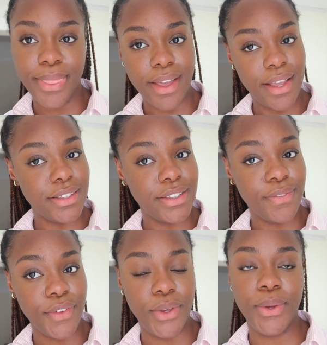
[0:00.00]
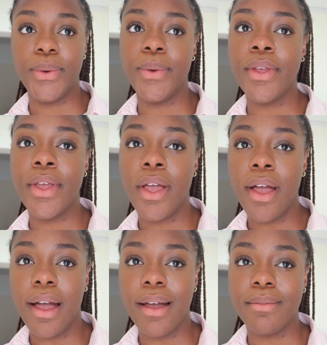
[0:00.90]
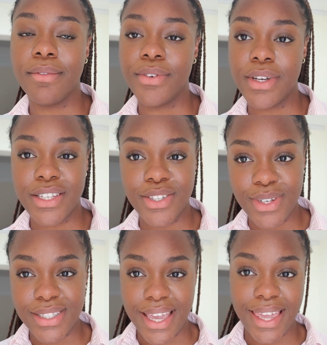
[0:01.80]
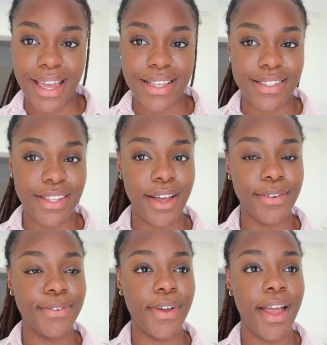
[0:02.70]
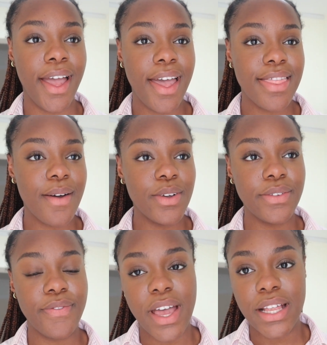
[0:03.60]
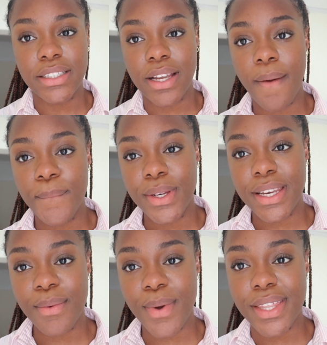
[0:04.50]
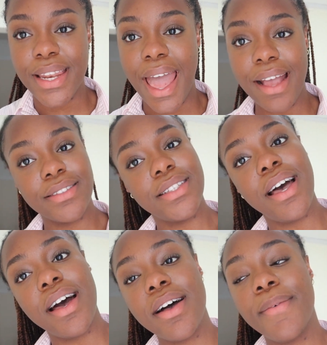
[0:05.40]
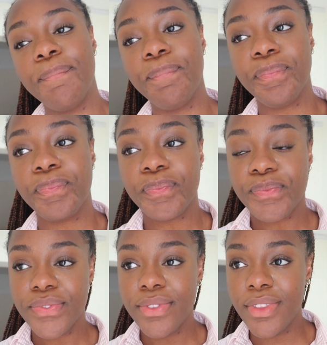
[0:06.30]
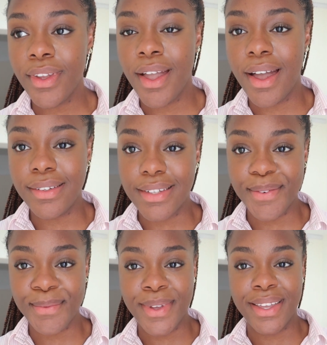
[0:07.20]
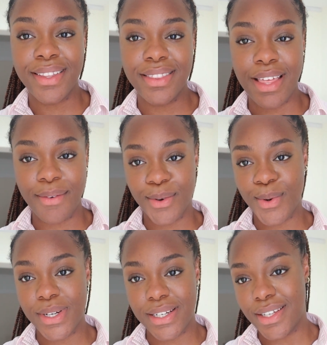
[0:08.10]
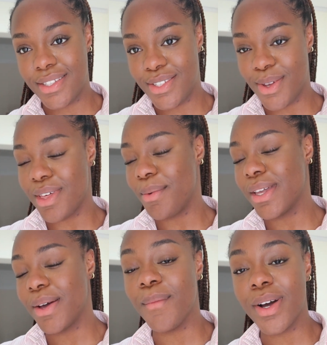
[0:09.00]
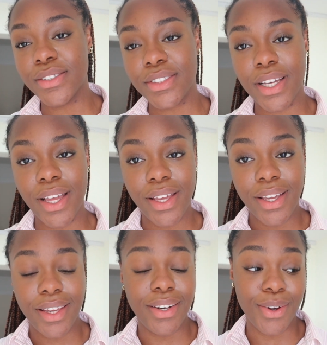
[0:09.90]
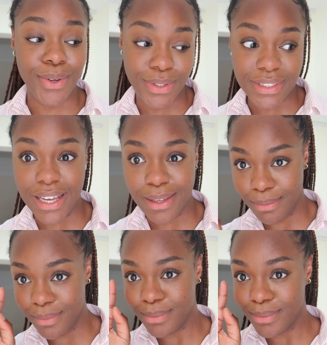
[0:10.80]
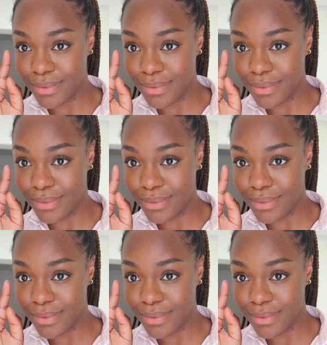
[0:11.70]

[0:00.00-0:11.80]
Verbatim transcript: the interview um, for history taking and stuff. That was fun. We did it with an actor, and then we they recorded us so that we can watch in our own time